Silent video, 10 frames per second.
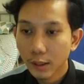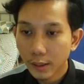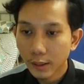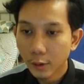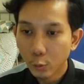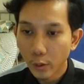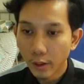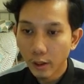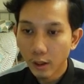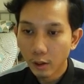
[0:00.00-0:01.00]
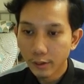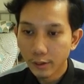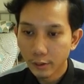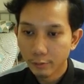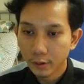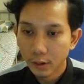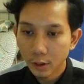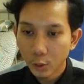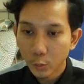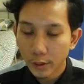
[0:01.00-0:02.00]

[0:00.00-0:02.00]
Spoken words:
Click anywhere on the figure